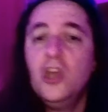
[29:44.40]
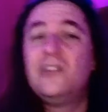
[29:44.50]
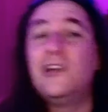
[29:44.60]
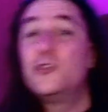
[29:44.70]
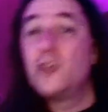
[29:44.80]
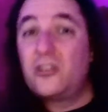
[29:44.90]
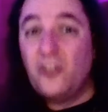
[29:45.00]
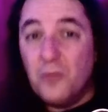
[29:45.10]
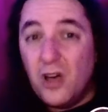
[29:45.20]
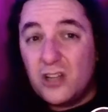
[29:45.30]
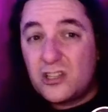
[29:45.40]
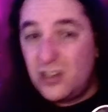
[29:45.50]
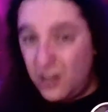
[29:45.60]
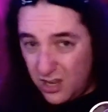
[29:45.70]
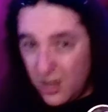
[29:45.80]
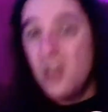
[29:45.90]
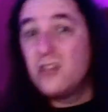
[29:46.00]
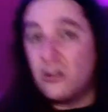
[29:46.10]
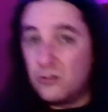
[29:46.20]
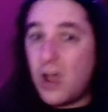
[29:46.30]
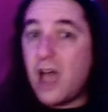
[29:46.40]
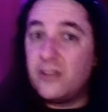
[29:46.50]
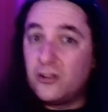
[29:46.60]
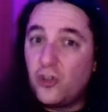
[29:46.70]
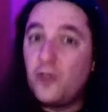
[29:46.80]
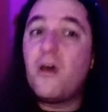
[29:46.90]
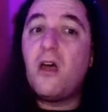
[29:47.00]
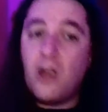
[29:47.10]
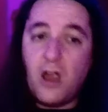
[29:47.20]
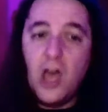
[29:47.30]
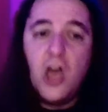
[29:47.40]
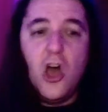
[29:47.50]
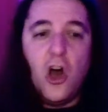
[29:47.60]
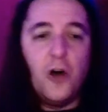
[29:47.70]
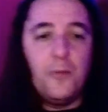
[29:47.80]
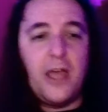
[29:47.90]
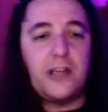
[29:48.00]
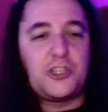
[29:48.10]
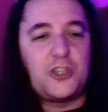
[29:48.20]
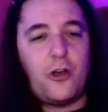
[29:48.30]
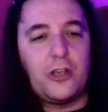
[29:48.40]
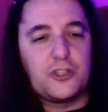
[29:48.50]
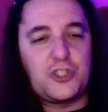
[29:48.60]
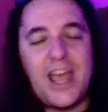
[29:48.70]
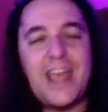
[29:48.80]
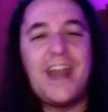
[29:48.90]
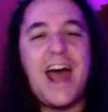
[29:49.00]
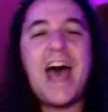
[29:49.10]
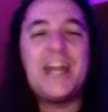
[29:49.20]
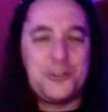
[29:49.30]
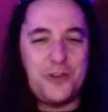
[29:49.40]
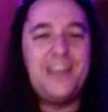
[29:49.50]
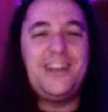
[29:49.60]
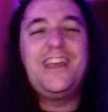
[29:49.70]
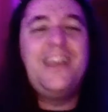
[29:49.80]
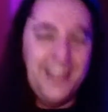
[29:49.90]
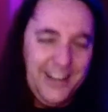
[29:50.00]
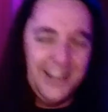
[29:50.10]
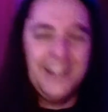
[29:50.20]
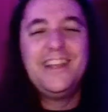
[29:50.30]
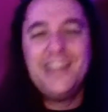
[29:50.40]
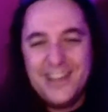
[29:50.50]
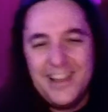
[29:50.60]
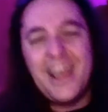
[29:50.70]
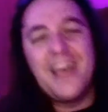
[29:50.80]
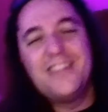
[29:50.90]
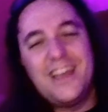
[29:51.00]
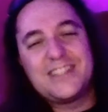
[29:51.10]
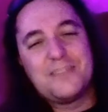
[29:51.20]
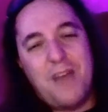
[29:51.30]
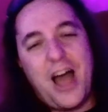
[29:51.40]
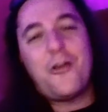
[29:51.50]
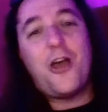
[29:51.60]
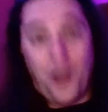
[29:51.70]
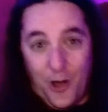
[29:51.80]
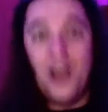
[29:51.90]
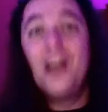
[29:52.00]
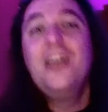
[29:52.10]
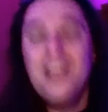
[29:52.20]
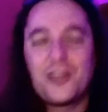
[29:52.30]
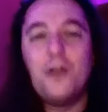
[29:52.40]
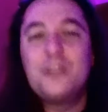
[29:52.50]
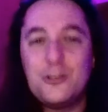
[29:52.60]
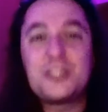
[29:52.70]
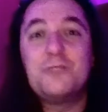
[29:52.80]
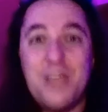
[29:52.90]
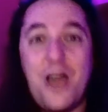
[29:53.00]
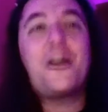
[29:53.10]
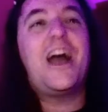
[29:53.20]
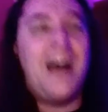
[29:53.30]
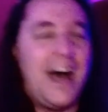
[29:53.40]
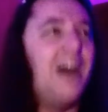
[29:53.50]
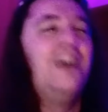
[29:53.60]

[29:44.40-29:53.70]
Don't drink too much, don't drive there's Uber, or make sure you'll stay hydrated. And then tomorrow, go do some yoga.